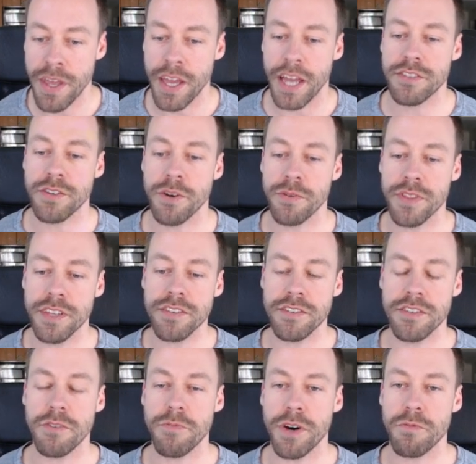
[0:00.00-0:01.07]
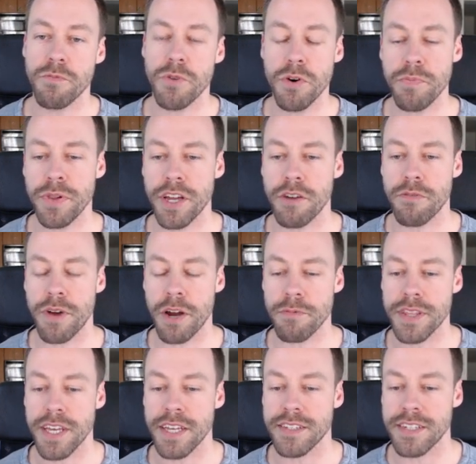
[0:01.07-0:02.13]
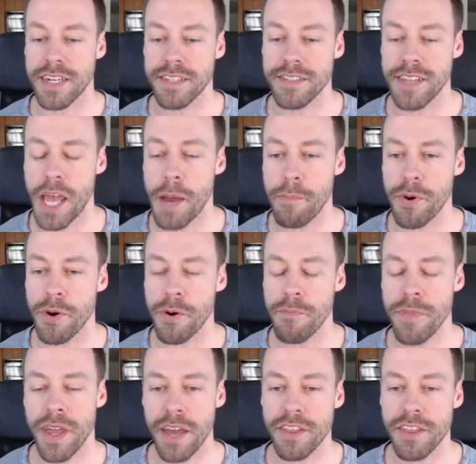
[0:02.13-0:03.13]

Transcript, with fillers: And so this is the one we'll play around with as an example,